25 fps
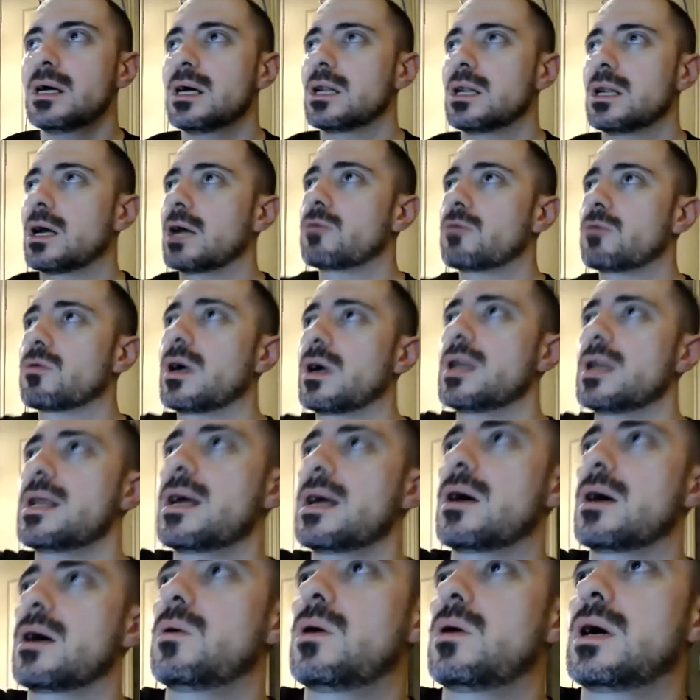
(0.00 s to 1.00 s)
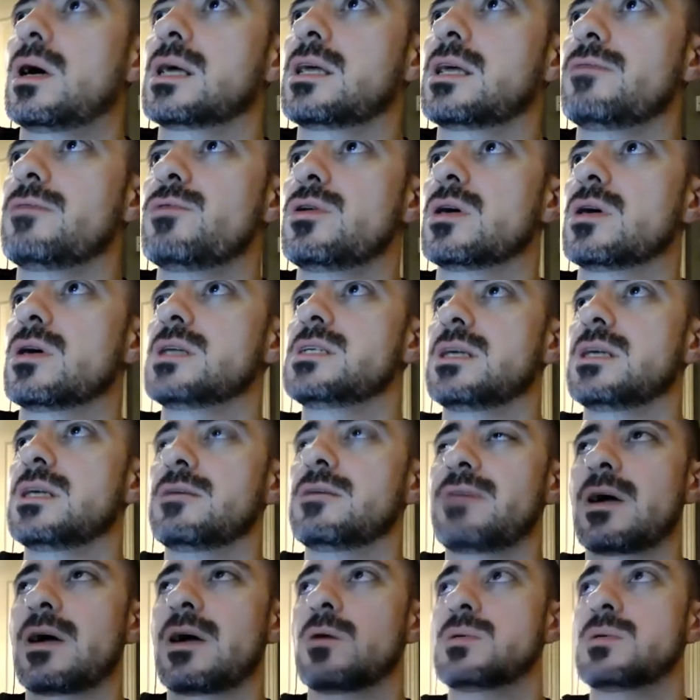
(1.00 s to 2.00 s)
Like right now, I give you an idea
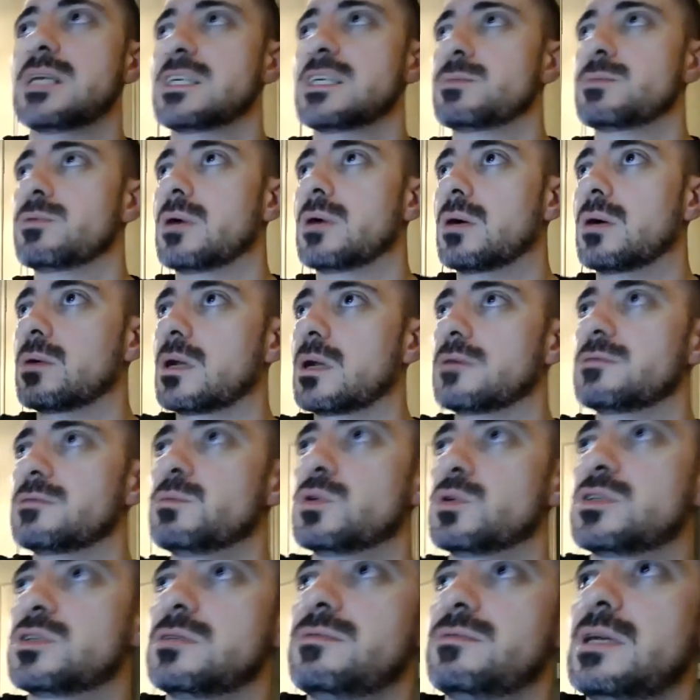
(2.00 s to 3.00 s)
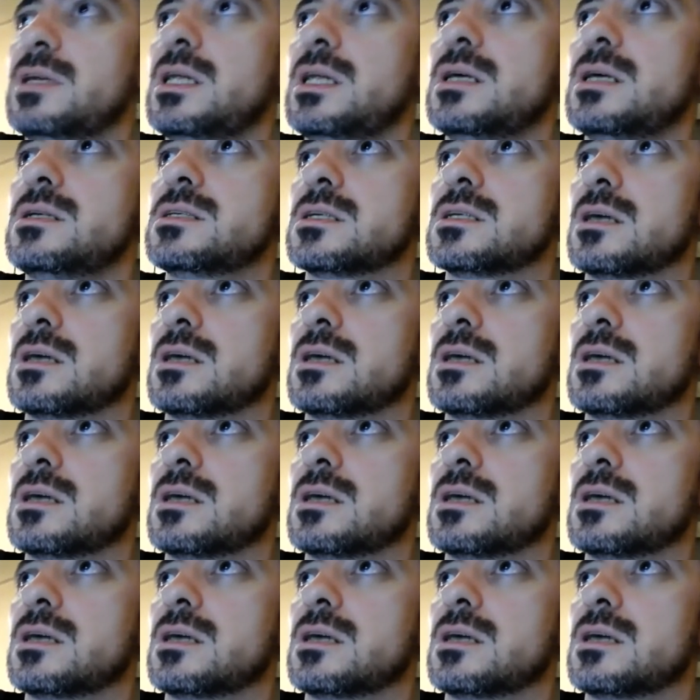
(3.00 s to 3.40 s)
of how desperate I would love more civilians,